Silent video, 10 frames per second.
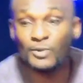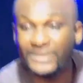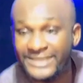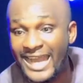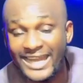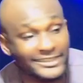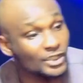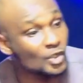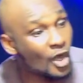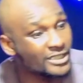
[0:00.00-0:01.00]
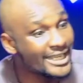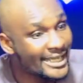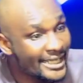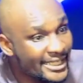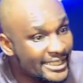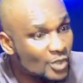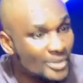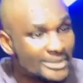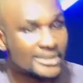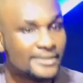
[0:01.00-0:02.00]
put their hands into what?
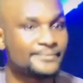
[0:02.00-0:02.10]
Iniquity.